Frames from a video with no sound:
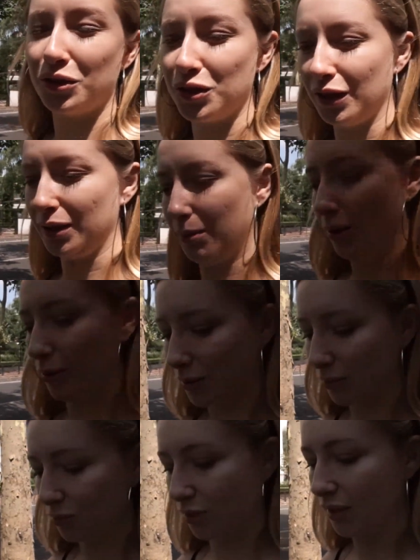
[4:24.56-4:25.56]
and check them out because
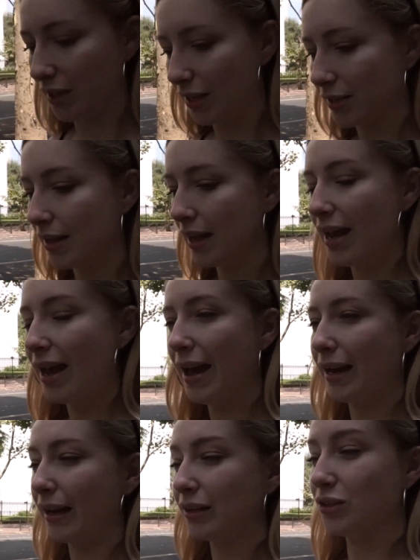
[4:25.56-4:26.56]
it's really nice.
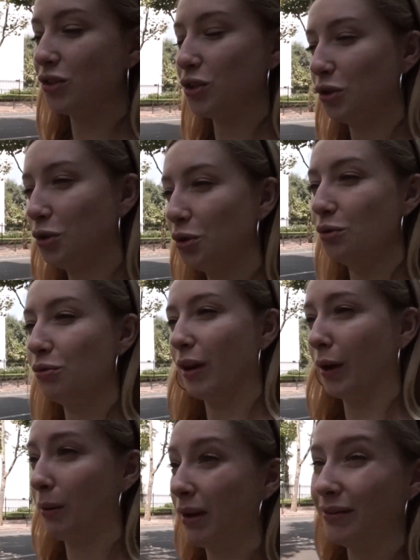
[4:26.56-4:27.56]
And I do
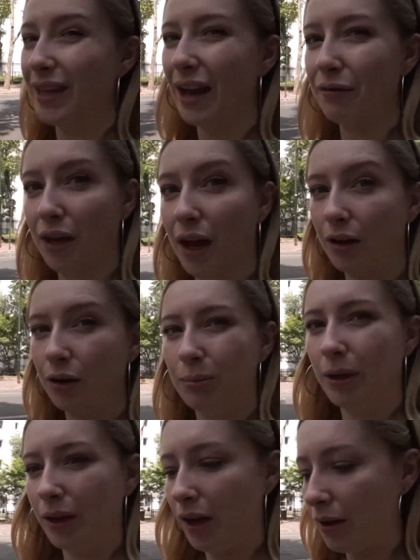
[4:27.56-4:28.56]
recommend the avocado
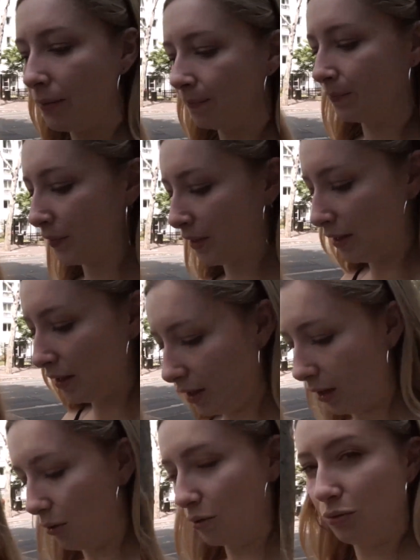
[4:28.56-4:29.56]
burger.
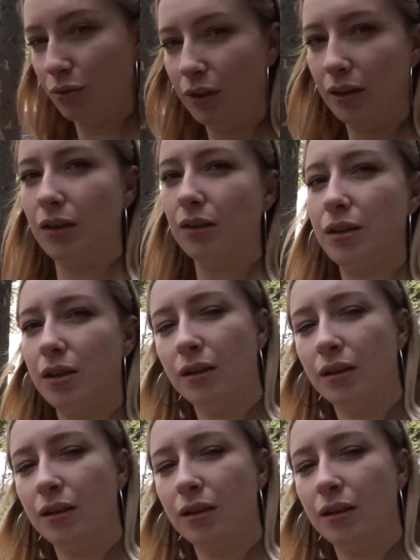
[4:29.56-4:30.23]
It was really good.